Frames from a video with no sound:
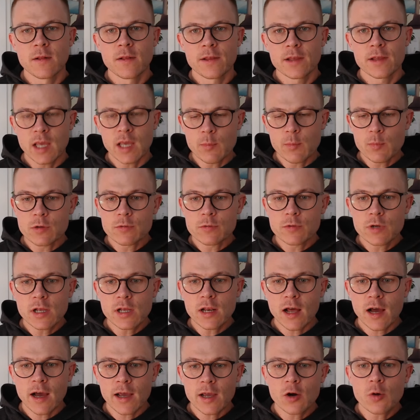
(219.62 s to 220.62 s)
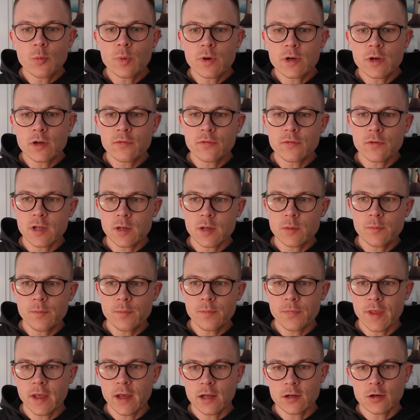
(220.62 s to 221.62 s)
can be a real eye-opener for
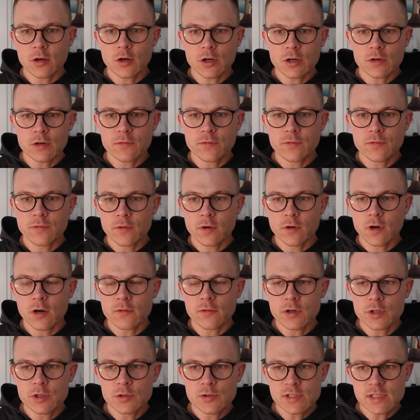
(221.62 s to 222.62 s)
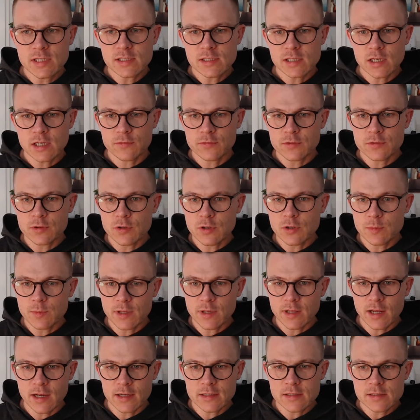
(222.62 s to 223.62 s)
them. And a lot of our users have told me
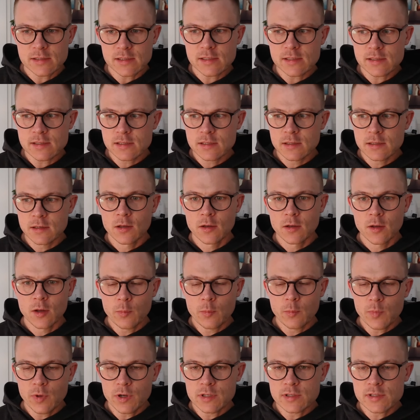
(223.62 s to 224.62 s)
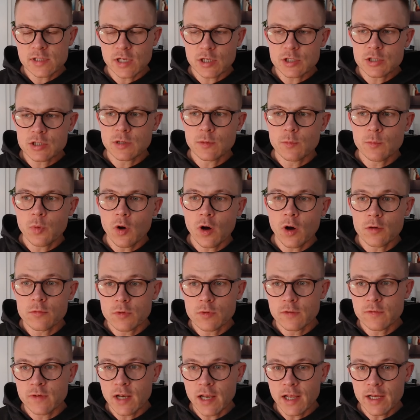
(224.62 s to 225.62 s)
that this is been such an
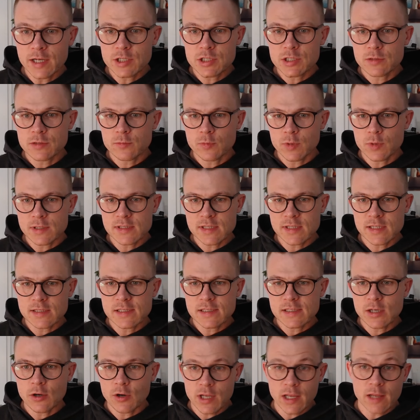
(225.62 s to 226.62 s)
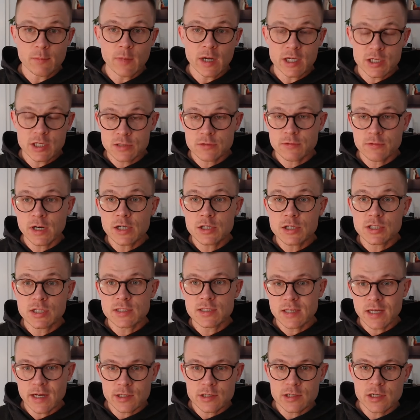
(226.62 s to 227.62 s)
important revelation. Once they see, okay, my strategy
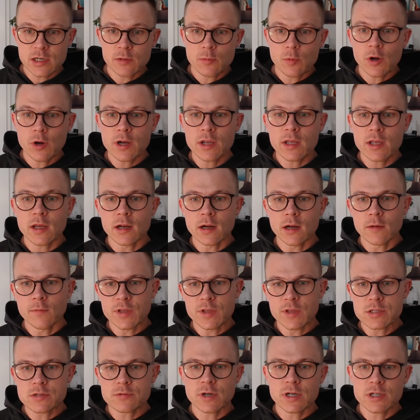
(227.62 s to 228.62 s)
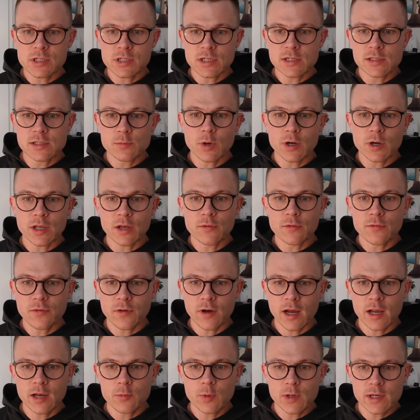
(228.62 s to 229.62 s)
is actually working, the strategy is working
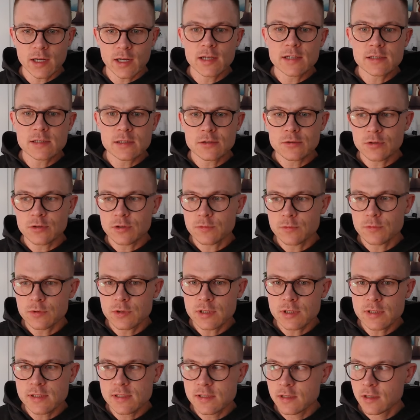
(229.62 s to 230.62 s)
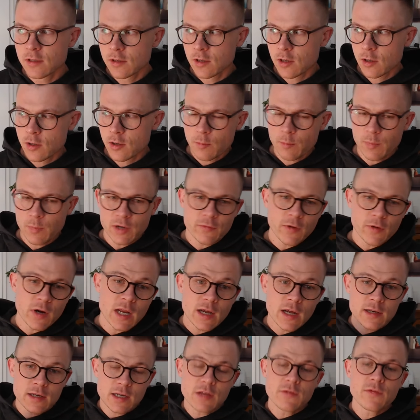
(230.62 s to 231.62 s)
fine when I listen to the rules, but
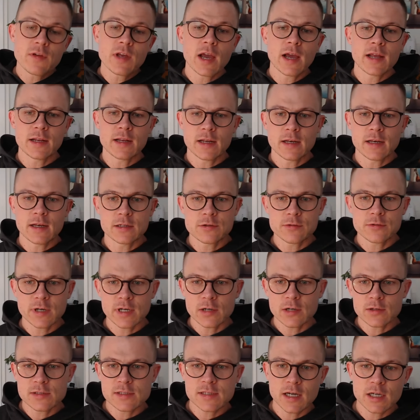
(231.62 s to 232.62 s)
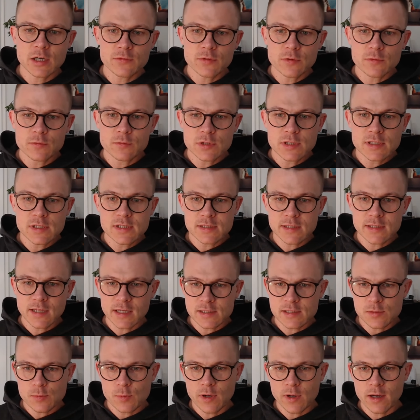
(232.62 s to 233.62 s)
when I deviate and I trade outside of the rules,
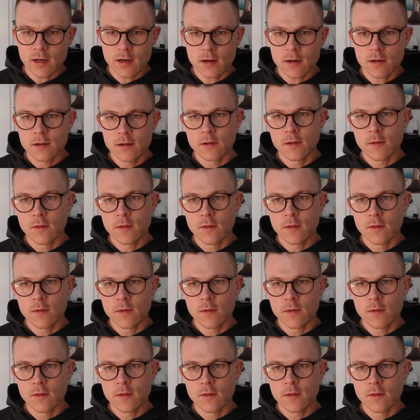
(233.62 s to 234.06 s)
that's where